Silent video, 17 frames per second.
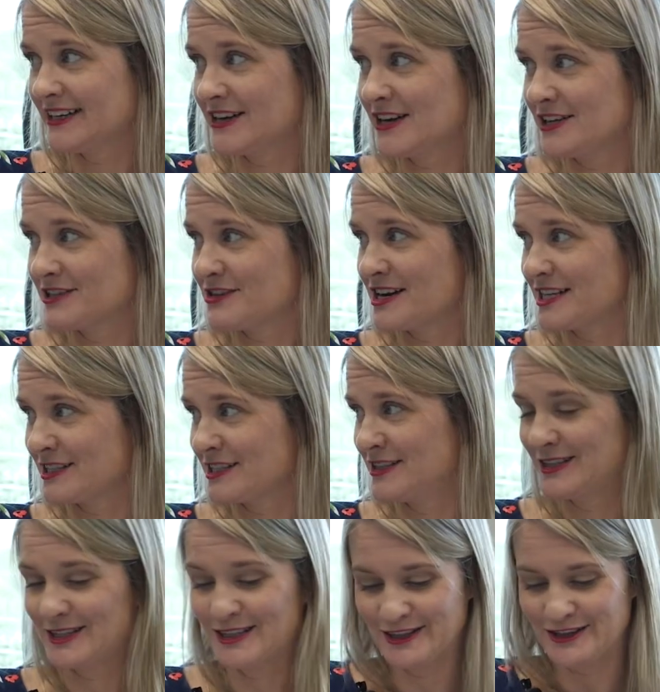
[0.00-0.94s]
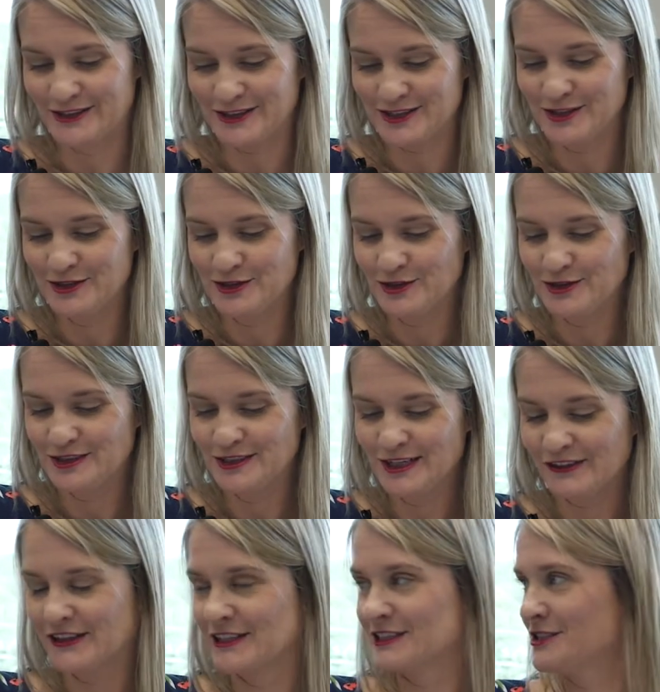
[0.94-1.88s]
a contract and there's
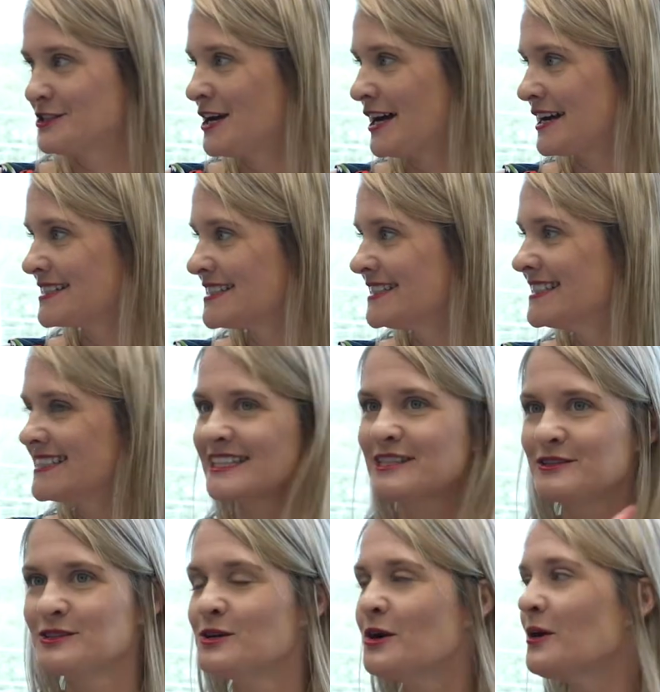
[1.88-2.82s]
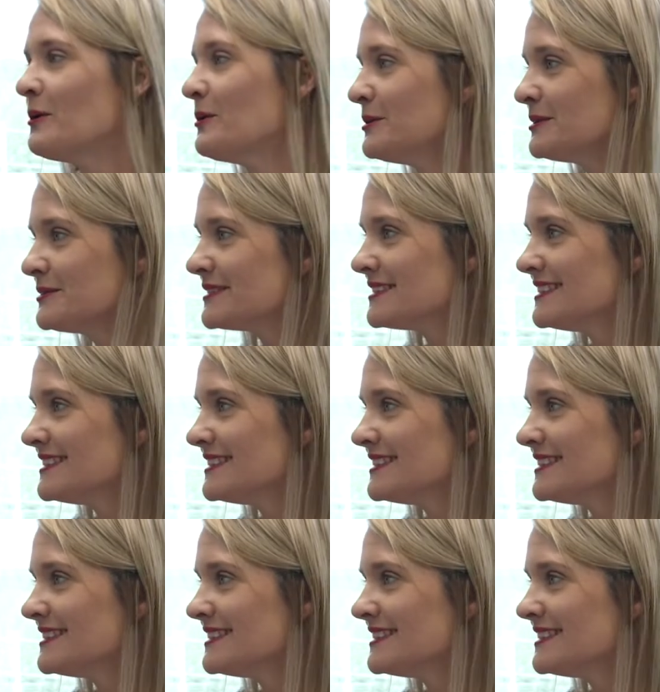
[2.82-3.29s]
nothing's checked, and it's like, so